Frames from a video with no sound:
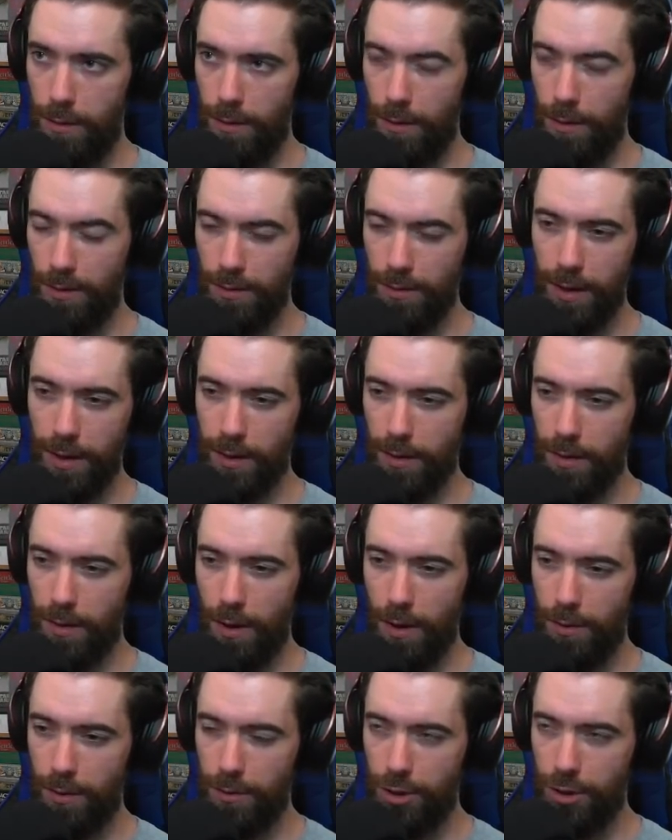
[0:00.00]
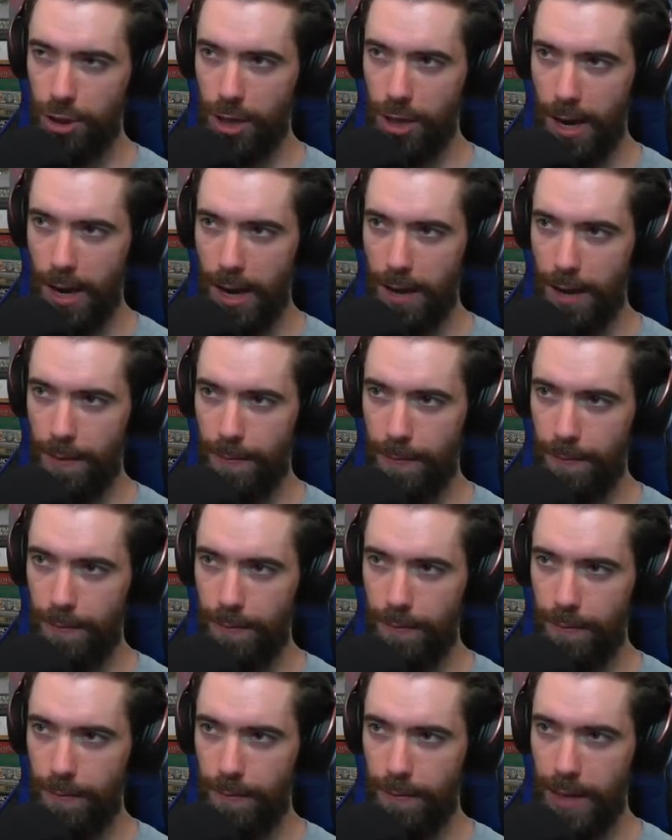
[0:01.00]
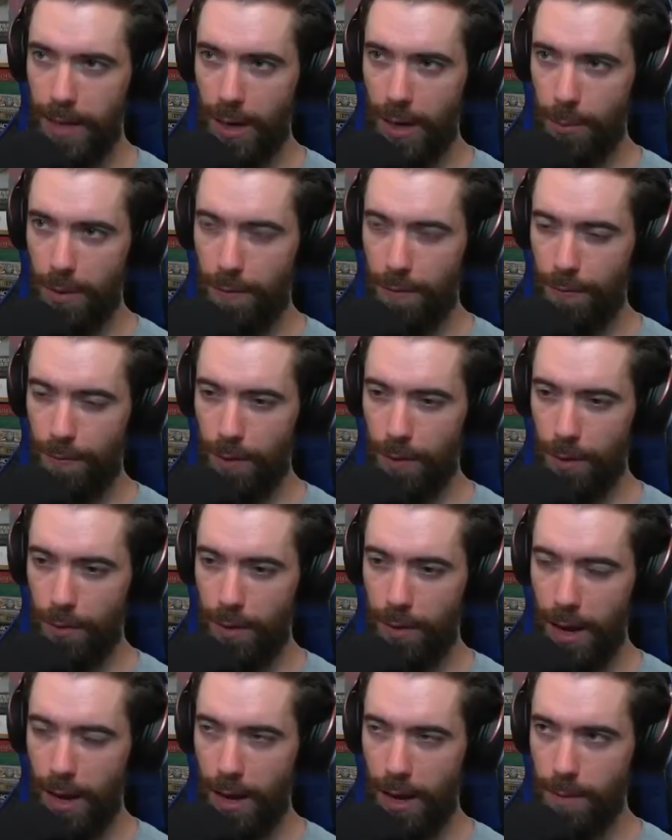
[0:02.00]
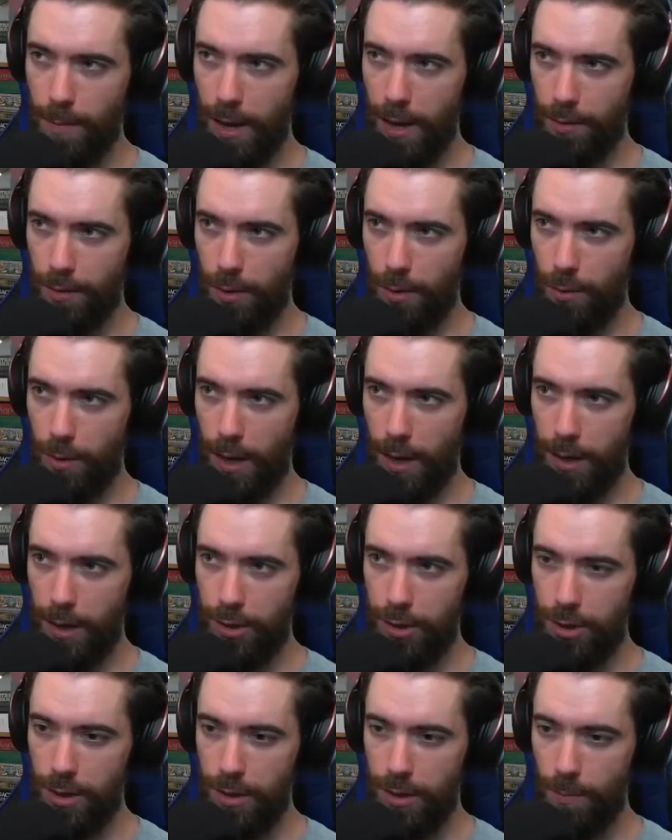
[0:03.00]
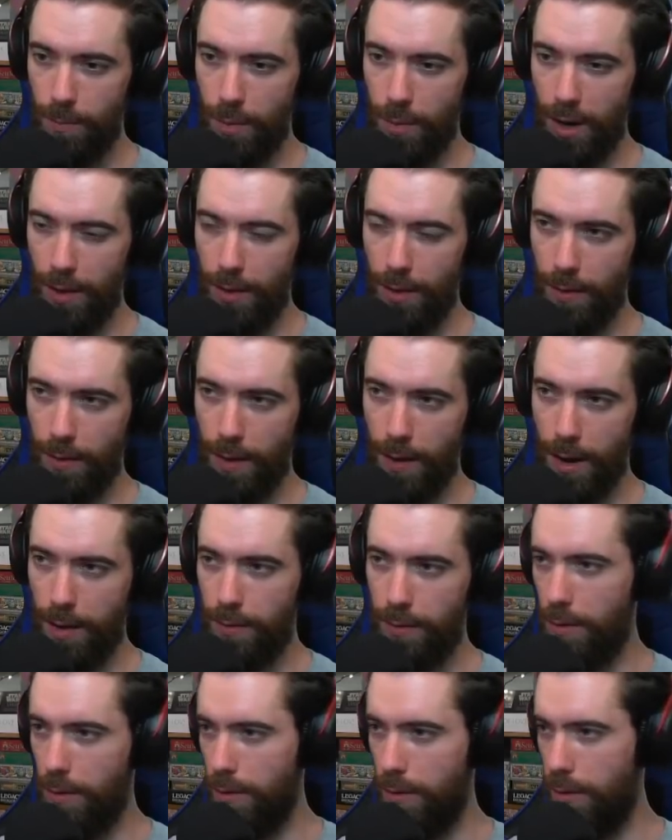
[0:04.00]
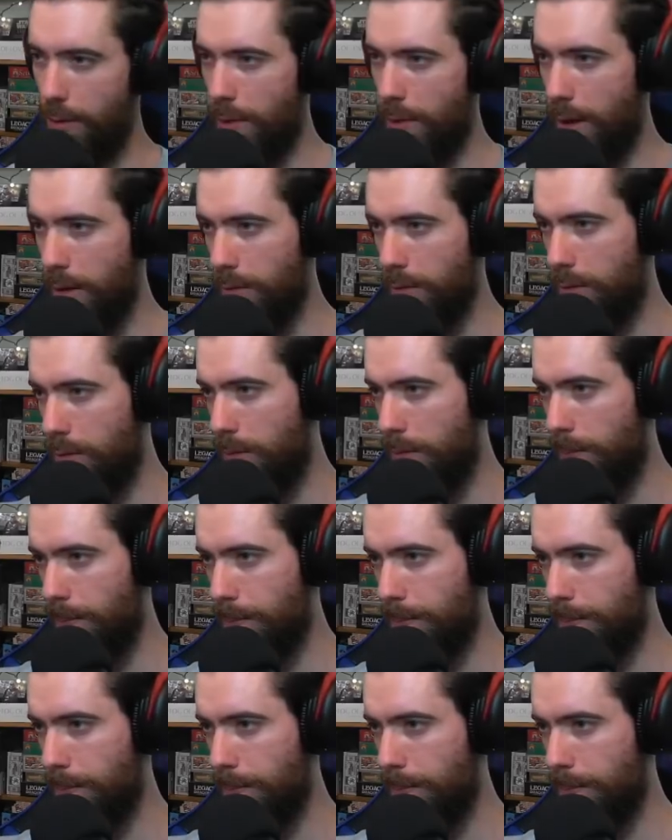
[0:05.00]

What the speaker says: There's like no shot that we fill the Ant-Man location, but I think that I still do this.